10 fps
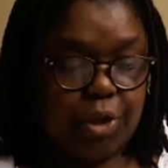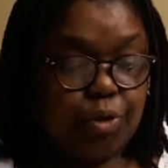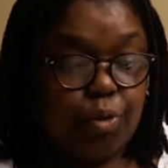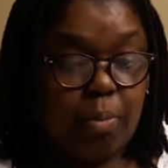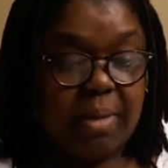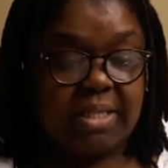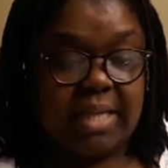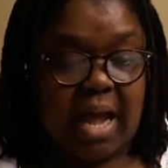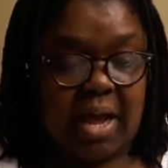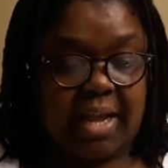You
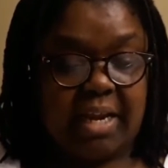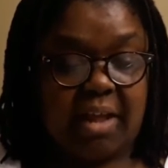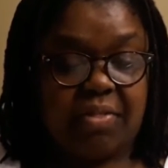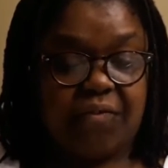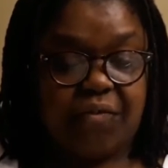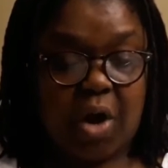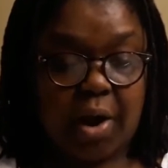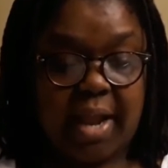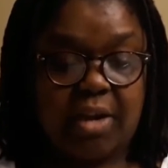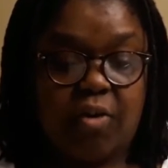must hide at the
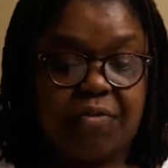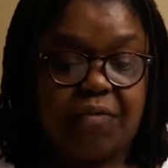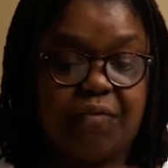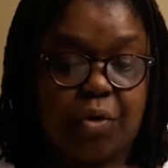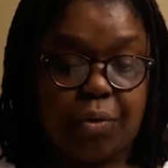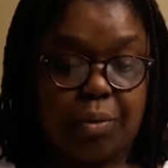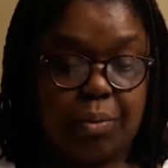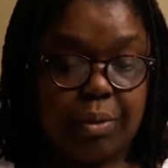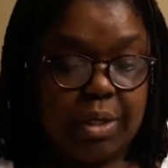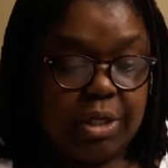far end of the furrow.
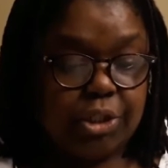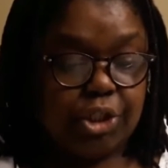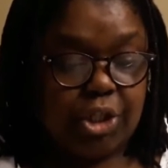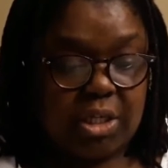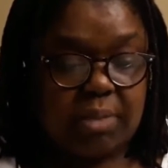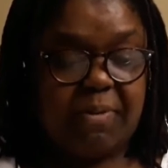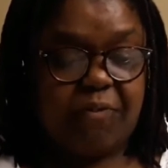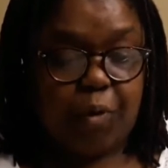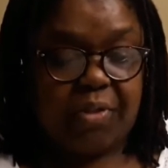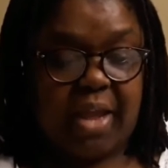Just
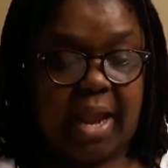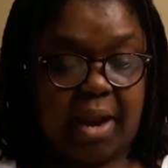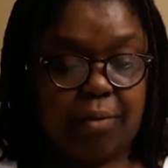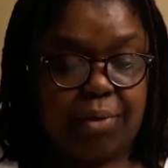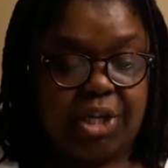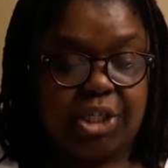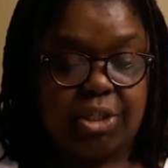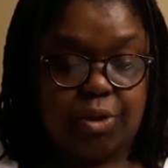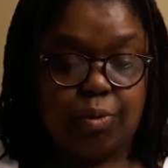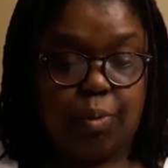before the hare
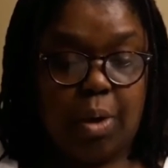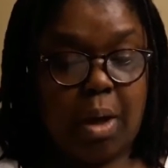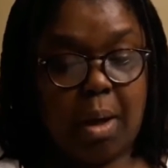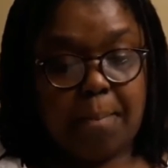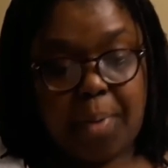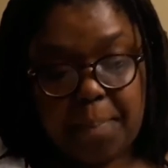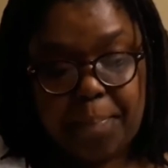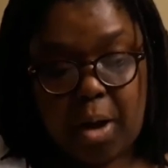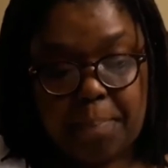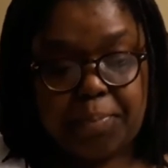reaches you,
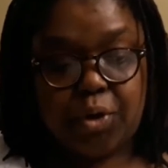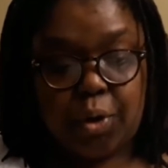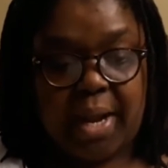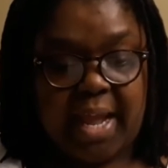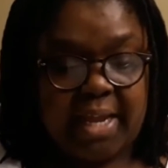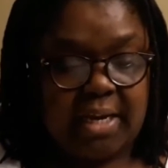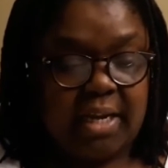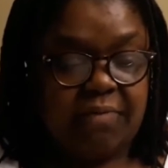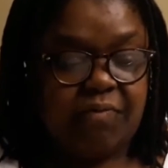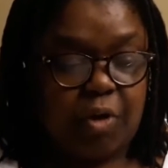pop up your head
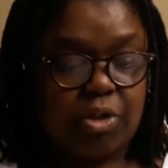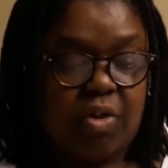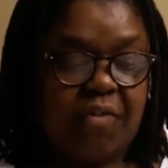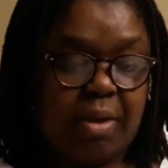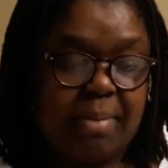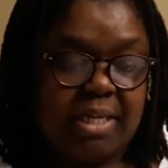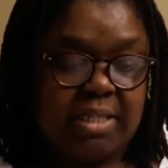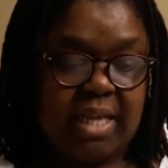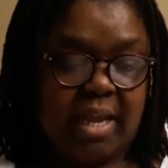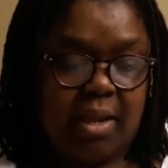in front of him and
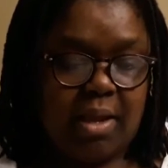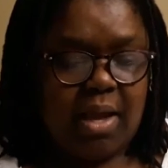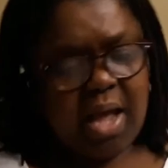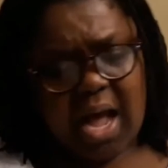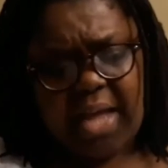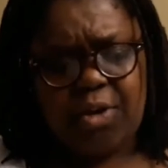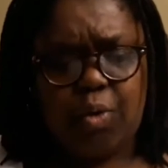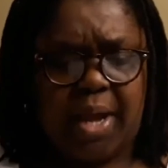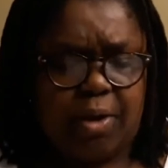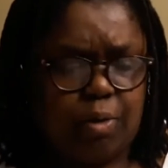say, 'I
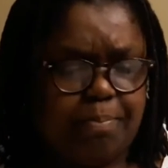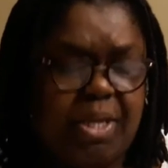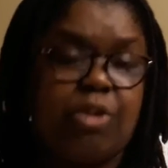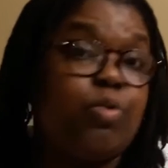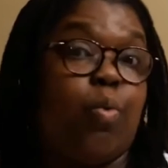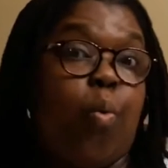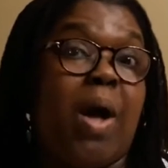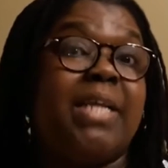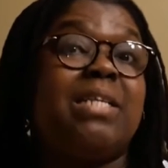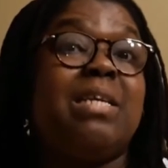knew I could beat you
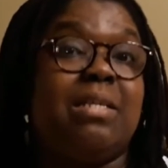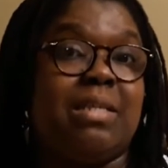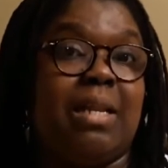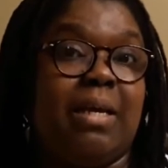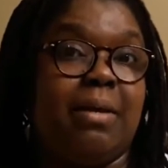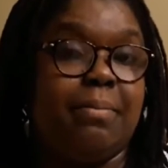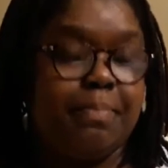quite easily.'"